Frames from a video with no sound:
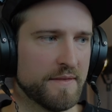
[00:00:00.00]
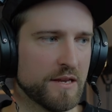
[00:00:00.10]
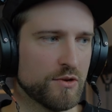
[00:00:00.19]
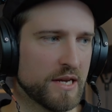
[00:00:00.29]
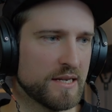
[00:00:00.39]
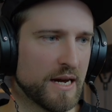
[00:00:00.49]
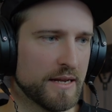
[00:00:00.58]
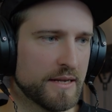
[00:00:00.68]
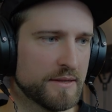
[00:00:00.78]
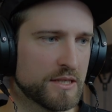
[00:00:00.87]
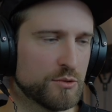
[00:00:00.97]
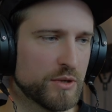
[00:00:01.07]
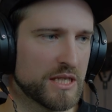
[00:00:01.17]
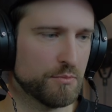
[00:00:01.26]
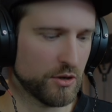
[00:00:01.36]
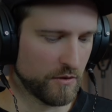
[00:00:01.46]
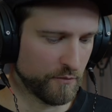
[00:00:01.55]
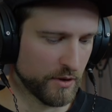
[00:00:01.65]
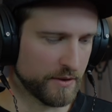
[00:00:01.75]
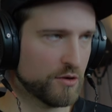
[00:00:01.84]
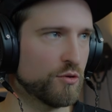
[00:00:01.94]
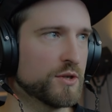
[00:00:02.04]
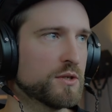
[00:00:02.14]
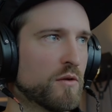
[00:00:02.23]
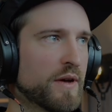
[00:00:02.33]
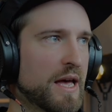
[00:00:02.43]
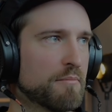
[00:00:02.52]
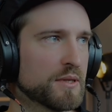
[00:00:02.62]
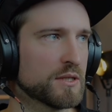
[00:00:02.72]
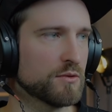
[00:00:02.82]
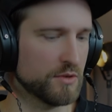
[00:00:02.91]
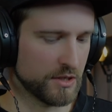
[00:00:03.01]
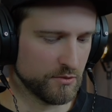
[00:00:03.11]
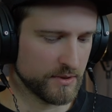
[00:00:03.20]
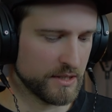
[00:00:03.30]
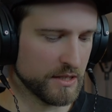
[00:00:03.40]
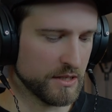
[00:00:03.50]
then you can dial in the sweet spot of where the crossover happens. So you can use the